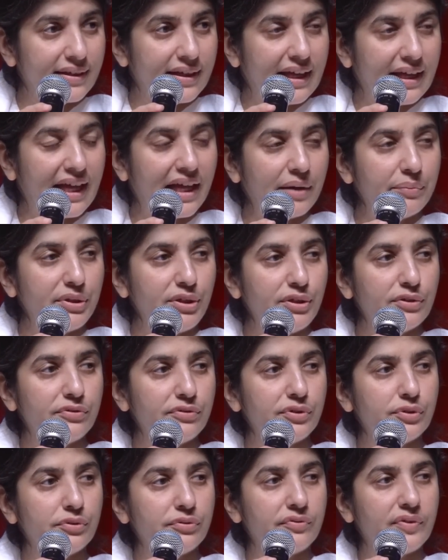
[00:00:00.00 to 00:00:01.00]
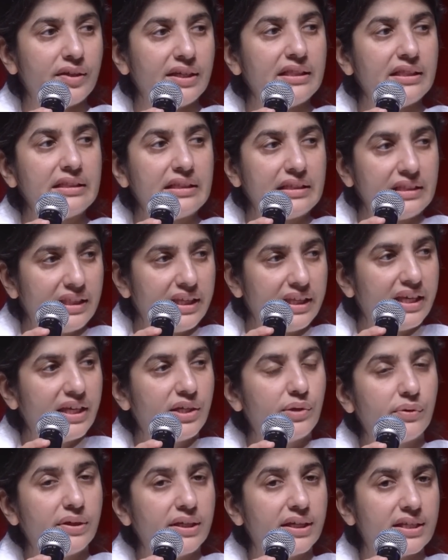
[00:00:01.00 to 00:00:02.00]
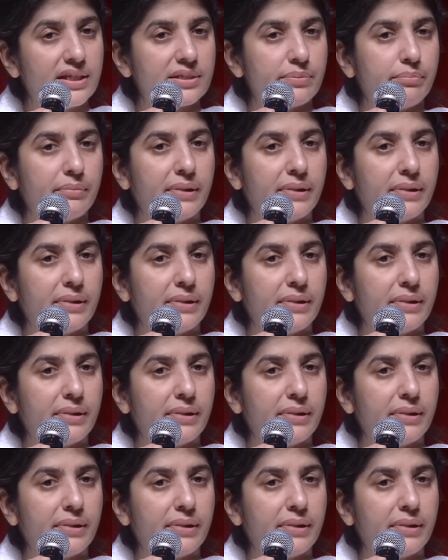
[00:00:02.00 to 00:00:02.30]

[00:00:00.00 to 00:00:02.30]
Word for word: How many of you feel they create